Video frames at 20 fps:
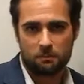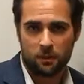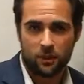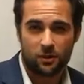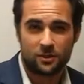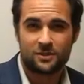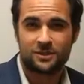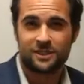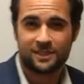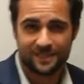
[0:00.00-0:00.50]

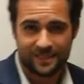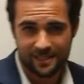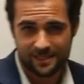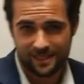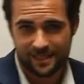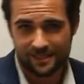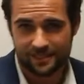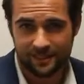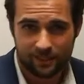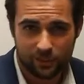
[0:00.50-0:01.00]
bars just because
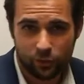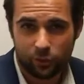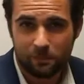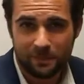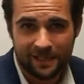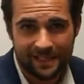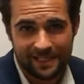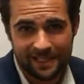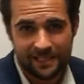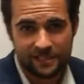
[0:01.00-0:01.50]
that's a little
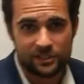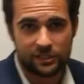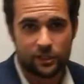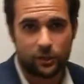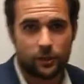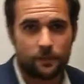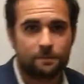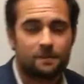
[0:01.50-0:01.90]
bit easier.